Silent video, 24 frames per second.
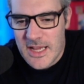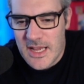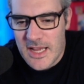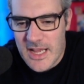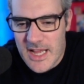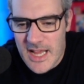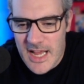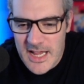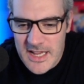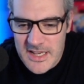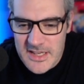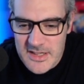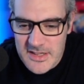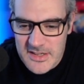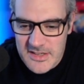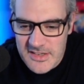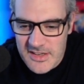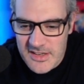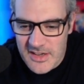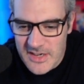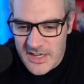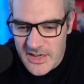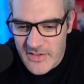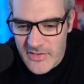Anders,
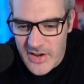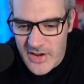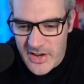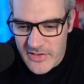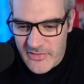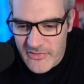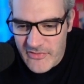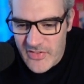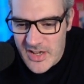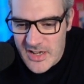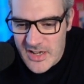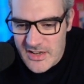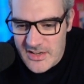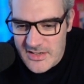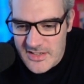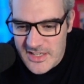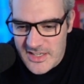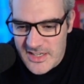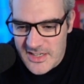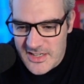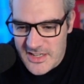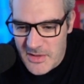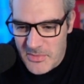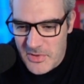I never liked Finland
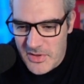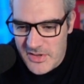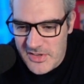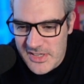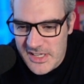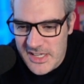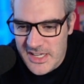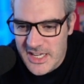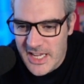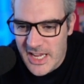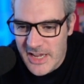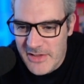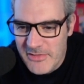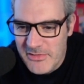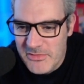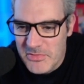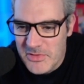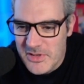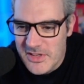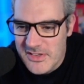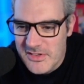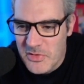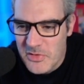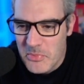in the WRC games, but
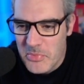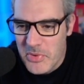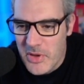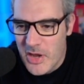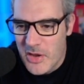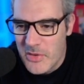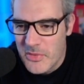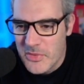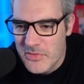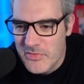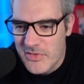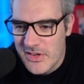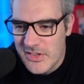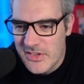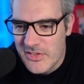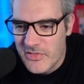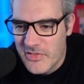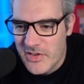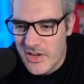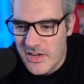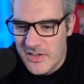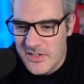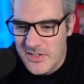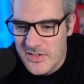this is on par with the rest of
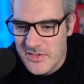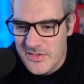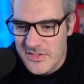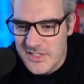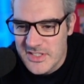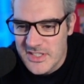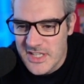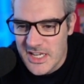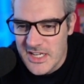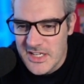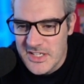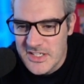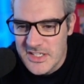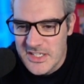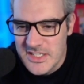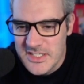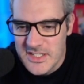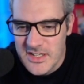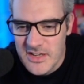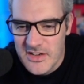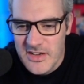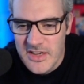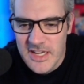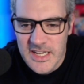Kiloton's stage
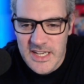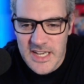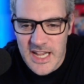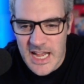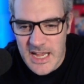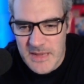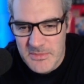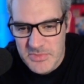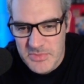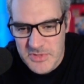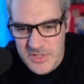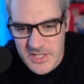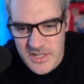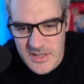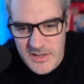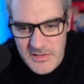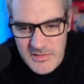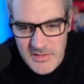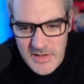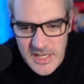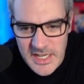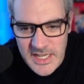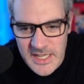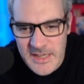design.
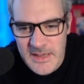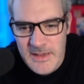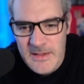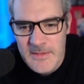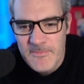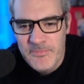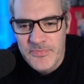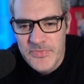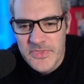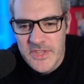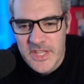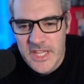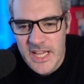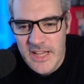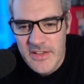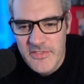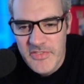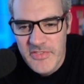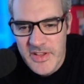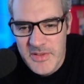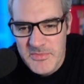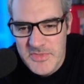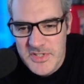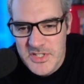Absolutely.
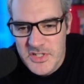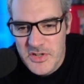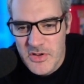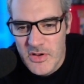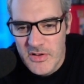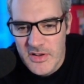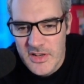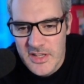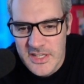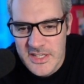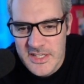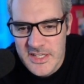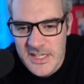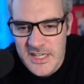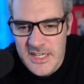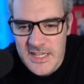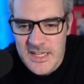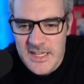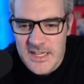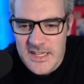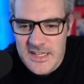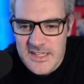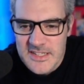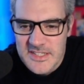Kev M Scotland,
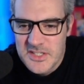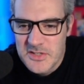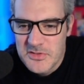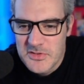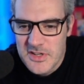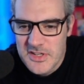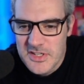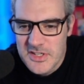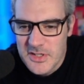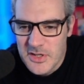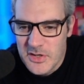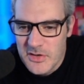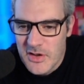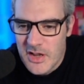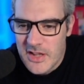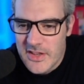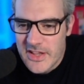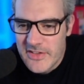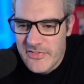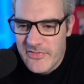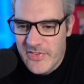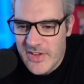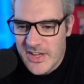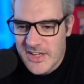still doesn't look like
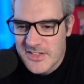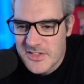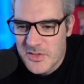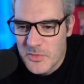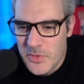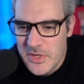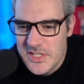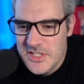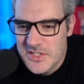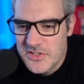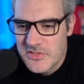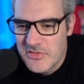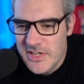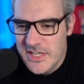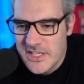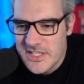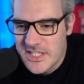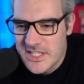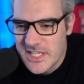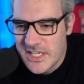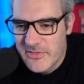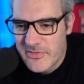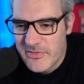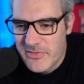they fixed the windscreen
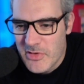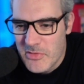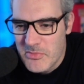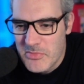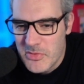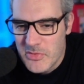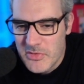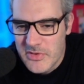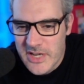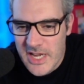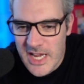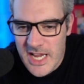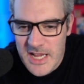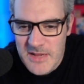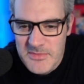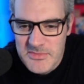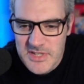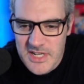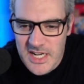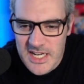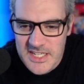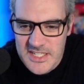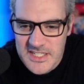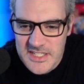tint for onboard
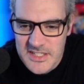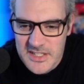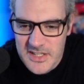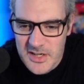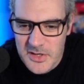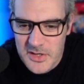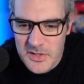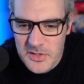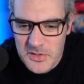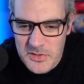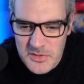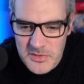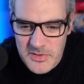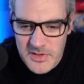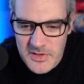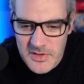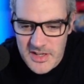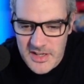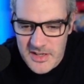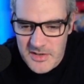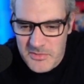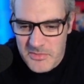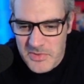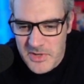cams.
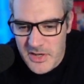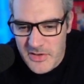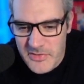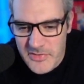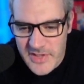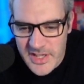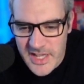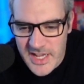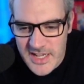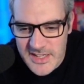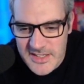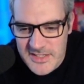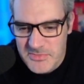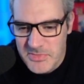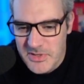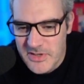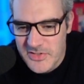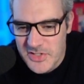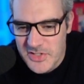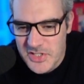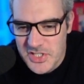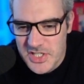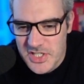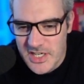No, we've been over that. It's a bit
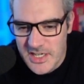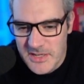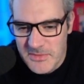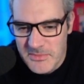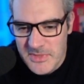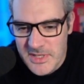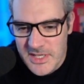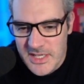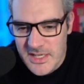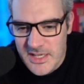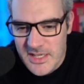of a shame.